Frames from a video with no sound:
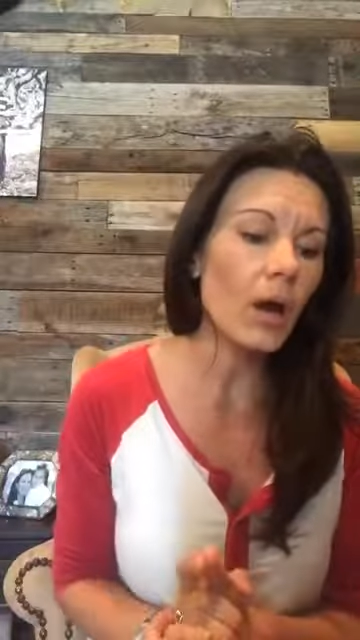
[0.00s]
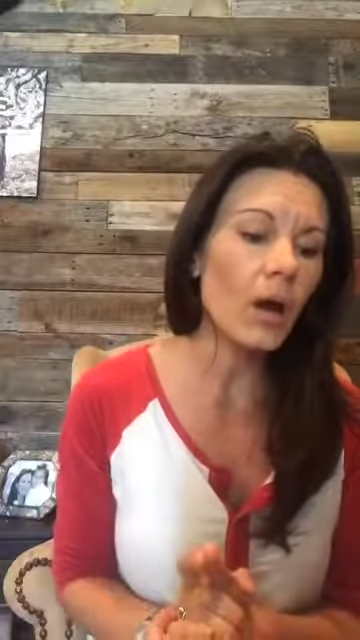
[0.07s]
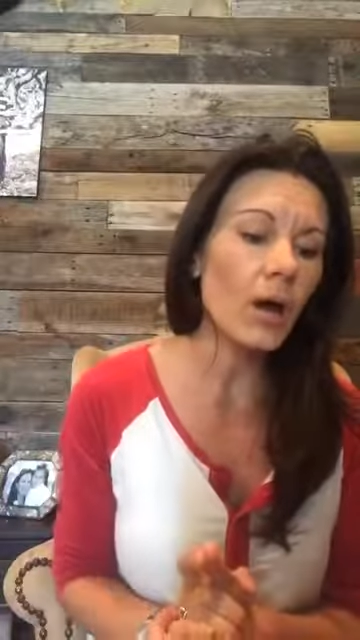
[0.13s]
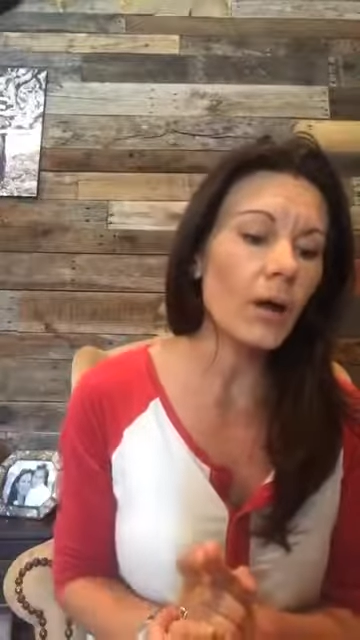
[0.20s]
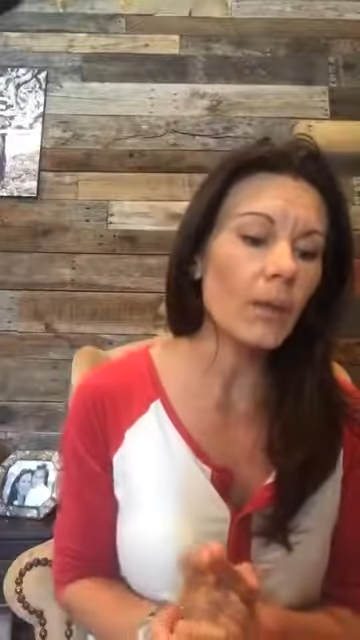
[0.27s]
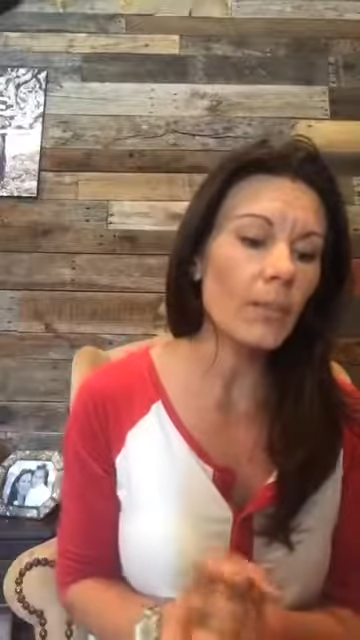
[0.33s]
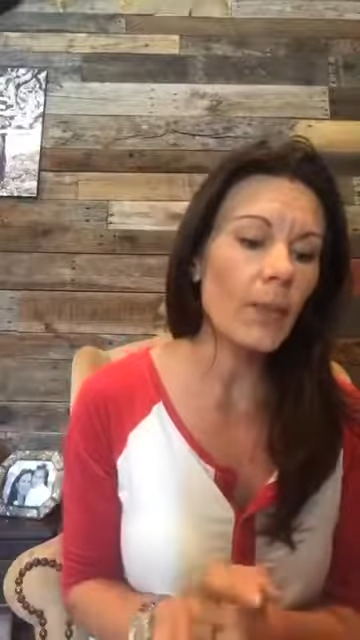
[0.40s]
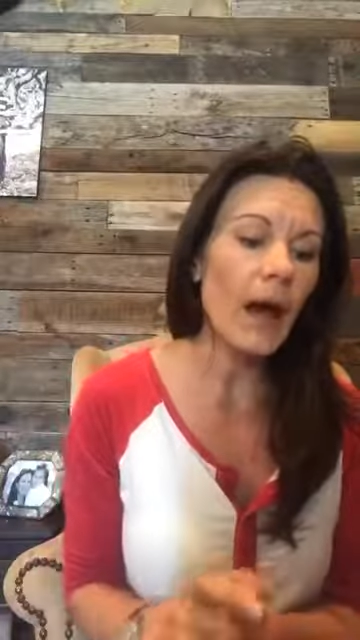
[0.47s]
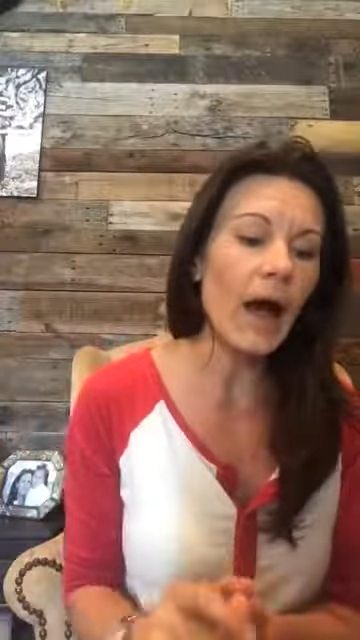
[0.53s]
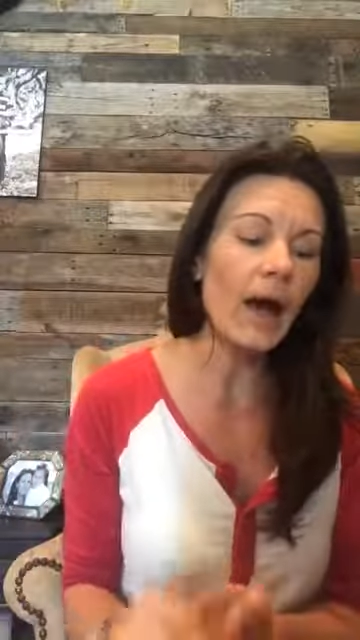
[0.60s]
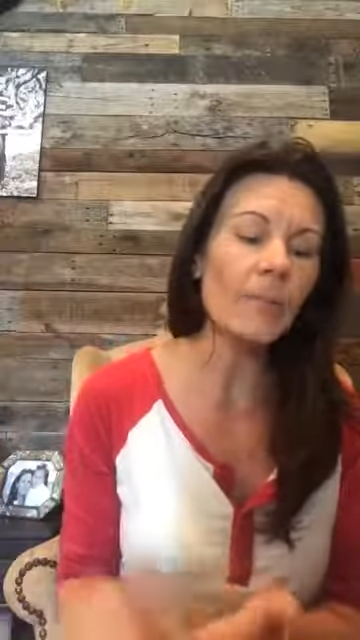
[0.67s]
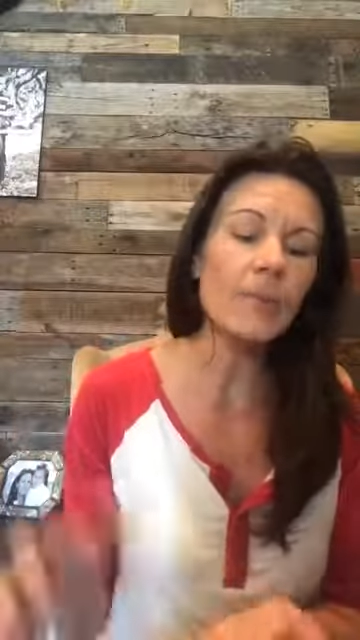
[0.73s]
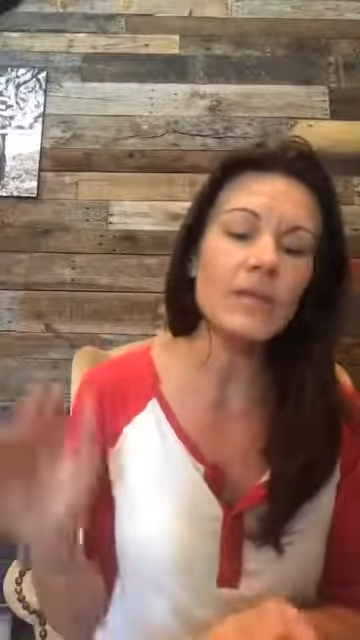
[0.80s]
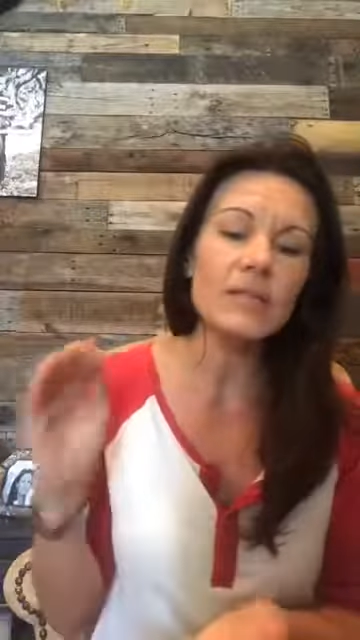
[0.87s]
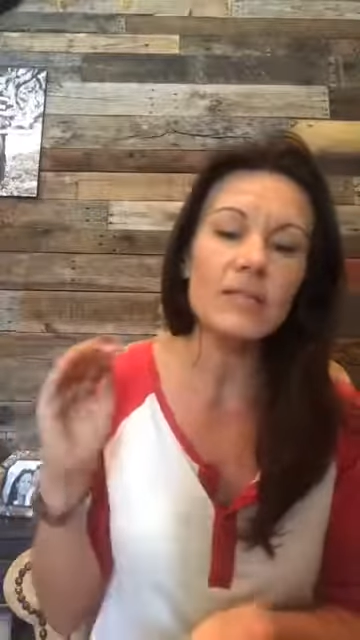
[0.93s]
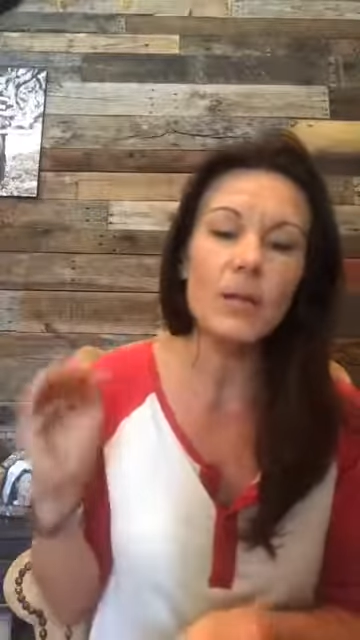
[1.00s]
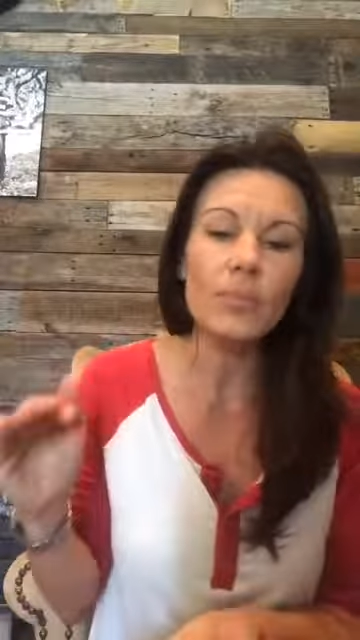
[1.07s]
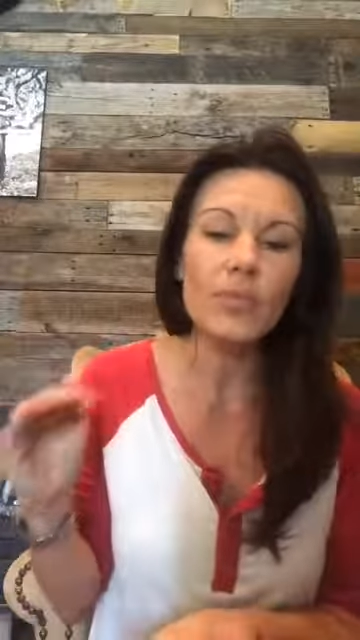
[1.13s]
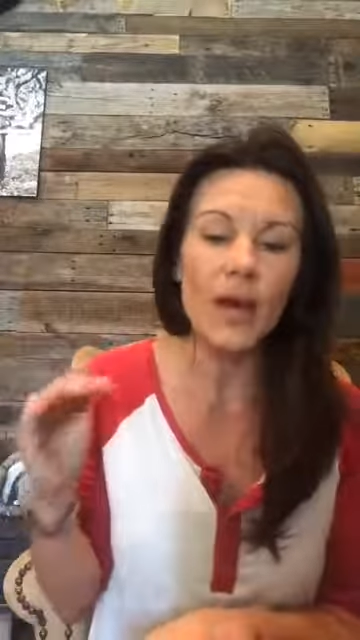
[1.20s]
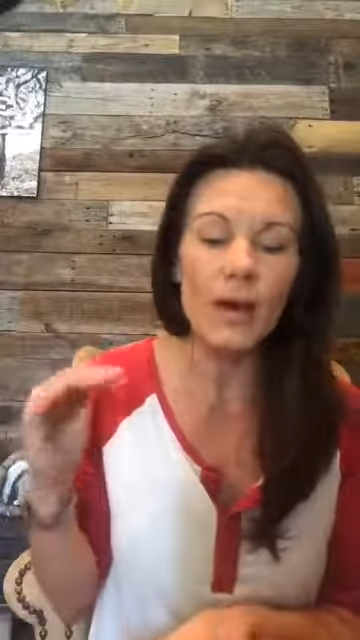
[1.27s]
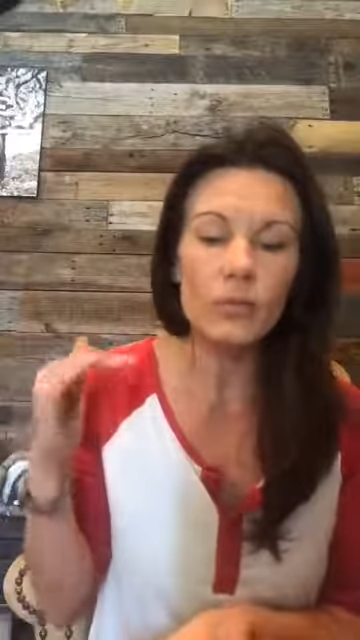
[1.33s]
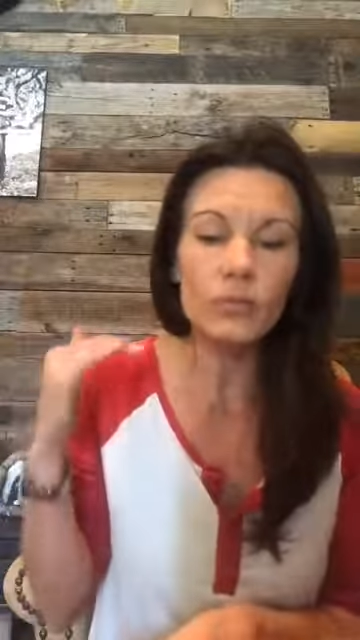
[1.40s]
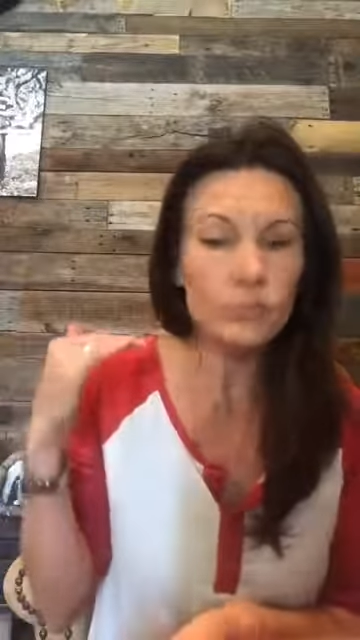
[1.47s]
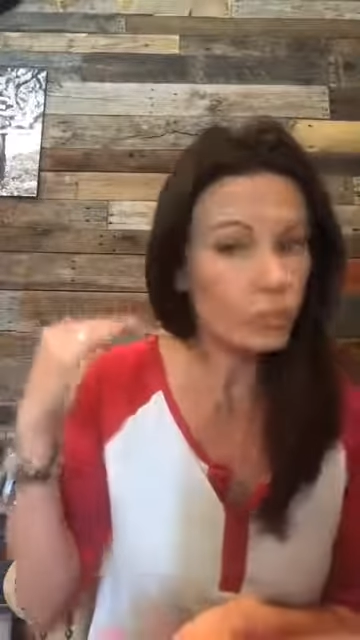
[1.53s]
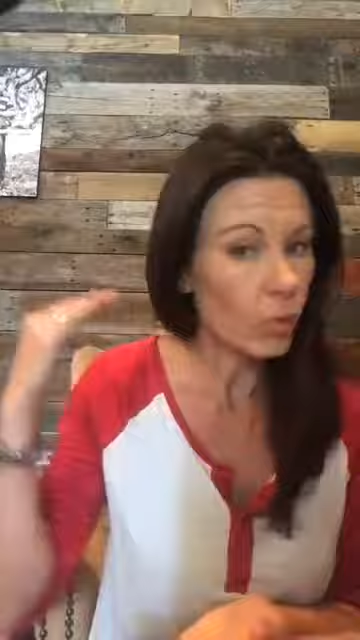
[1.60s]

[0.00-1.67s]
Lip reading: I mix up that